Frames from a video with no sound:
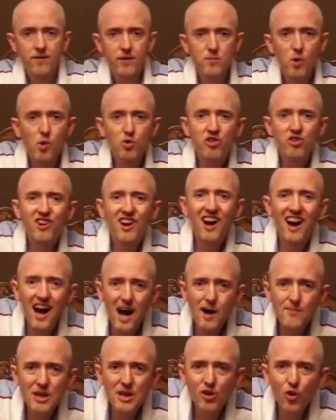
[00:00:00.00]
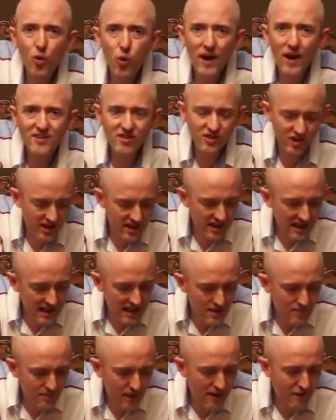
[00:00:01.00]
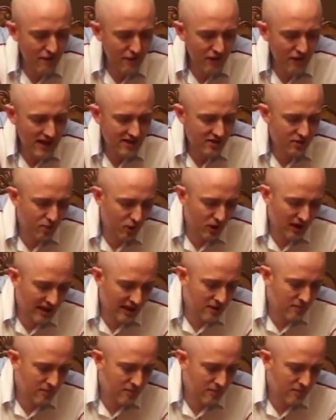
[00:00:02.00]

The most common question in my Facebook